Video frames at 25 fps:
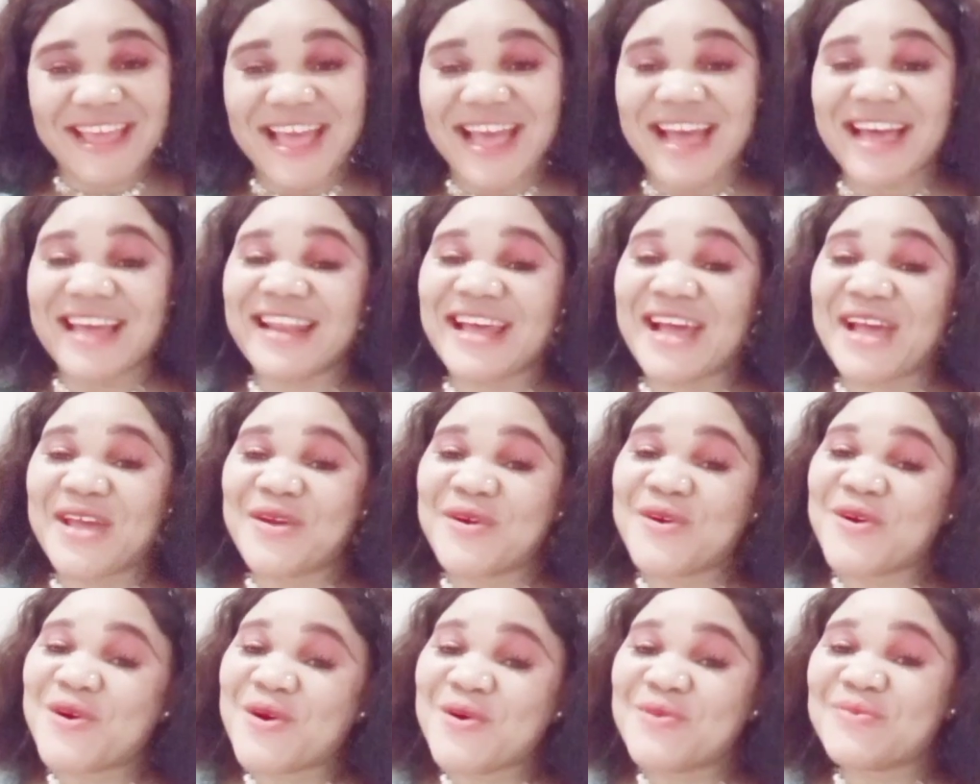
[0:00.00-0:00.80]
and I
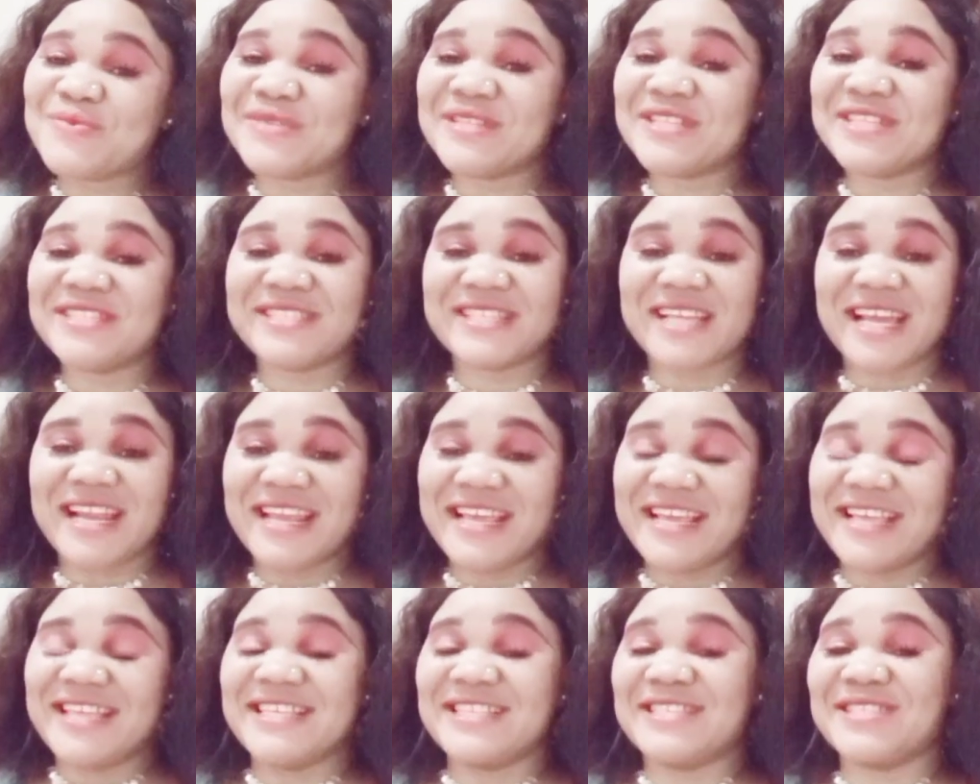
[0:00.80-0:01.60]
hope this
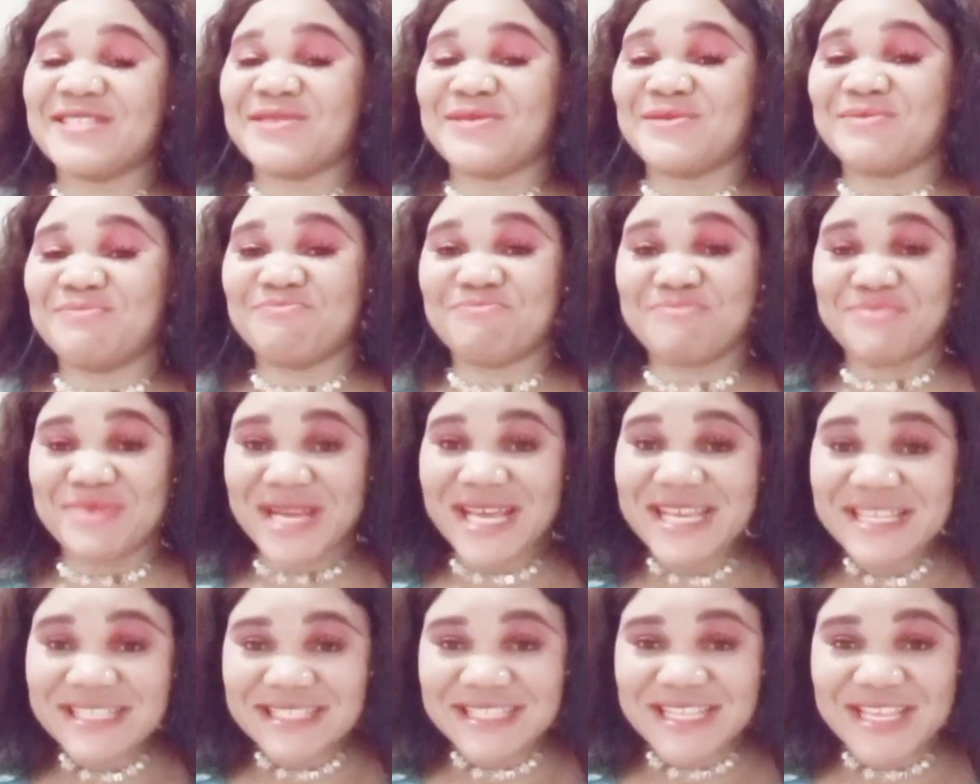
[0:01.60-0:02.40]
channel is
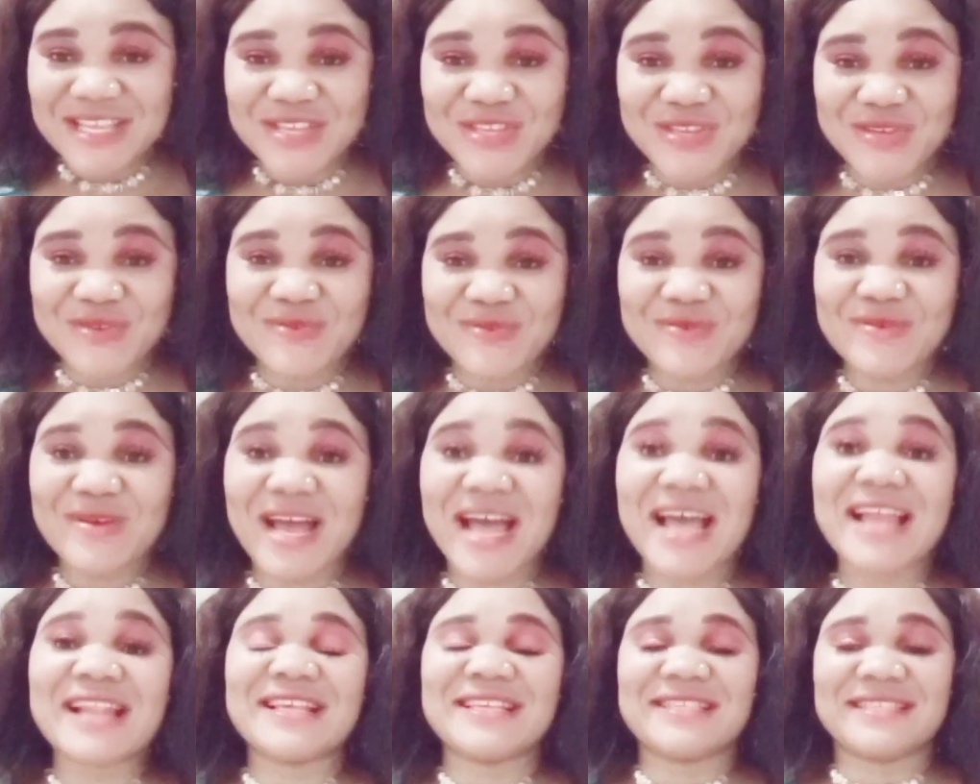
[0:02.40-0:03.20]
blessing you
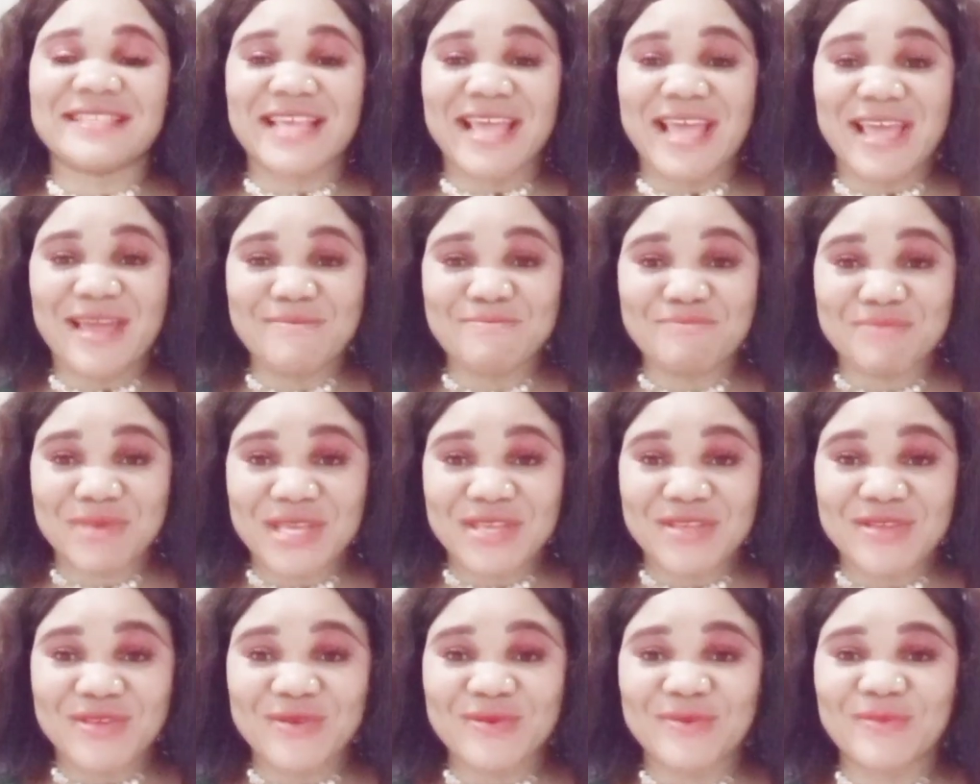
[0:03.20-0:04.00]
and is
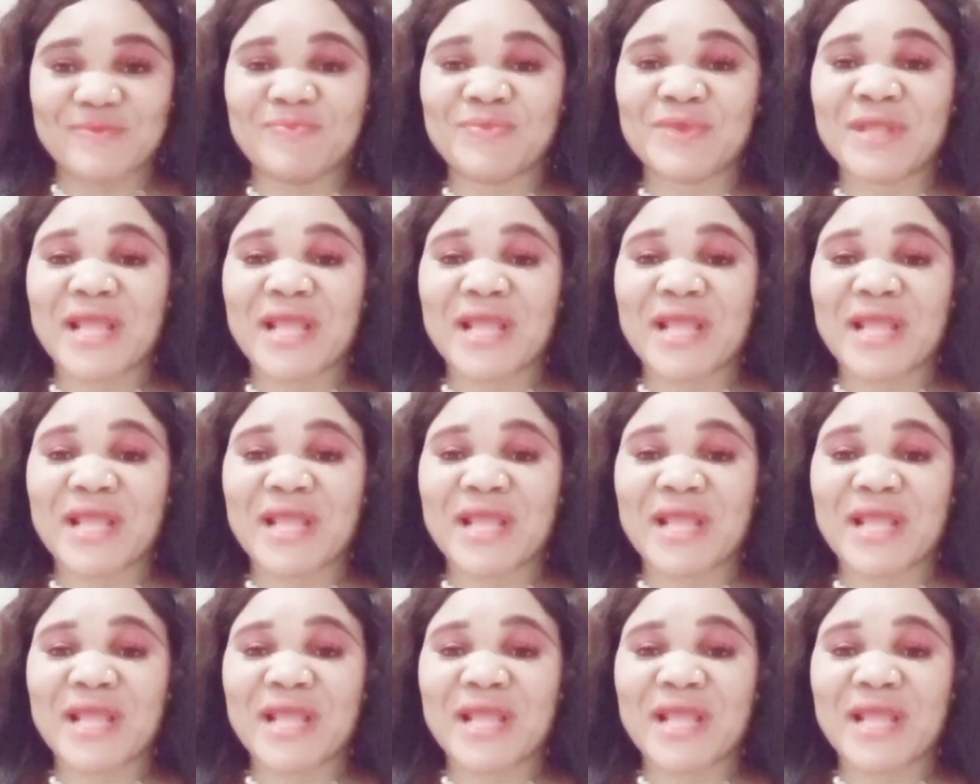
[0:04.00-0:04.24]
helping you.